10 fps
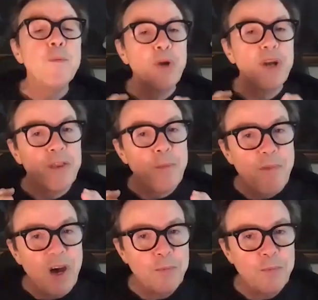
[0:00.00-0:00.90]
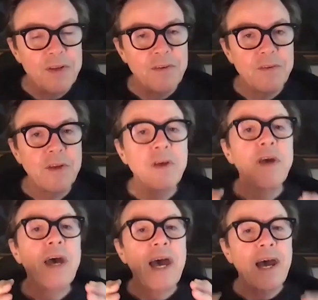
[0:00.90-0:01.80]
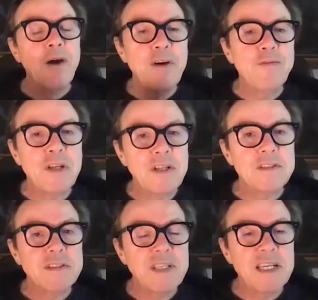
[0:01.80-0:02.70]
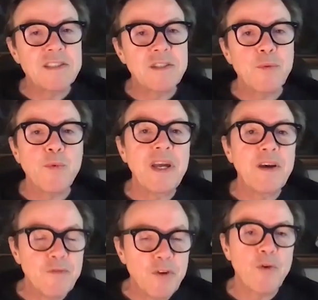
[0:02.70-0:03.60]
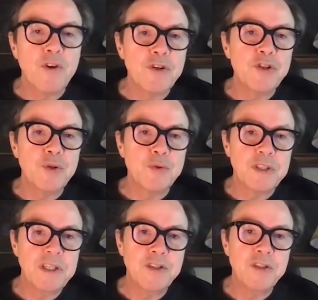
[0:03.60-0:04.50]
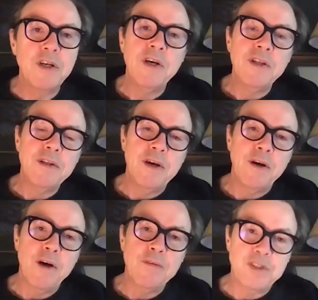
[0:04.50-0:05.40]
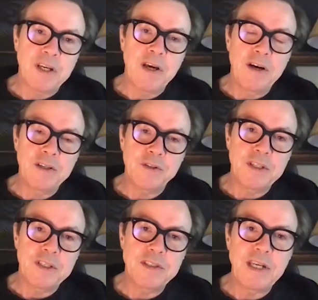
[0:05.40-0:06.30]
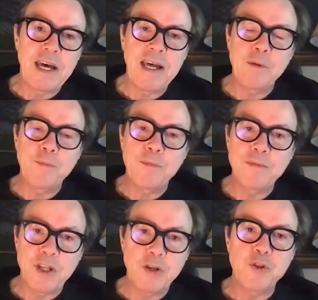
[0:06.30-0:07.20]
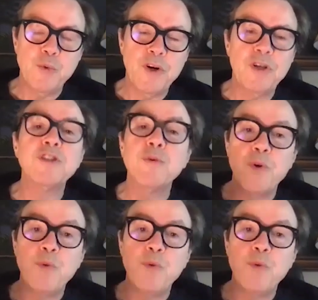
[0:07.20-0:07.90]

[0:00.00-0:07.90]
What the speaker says: But at the moment, our evidence is that we have not got a shortage of psychiatrists and social workers that would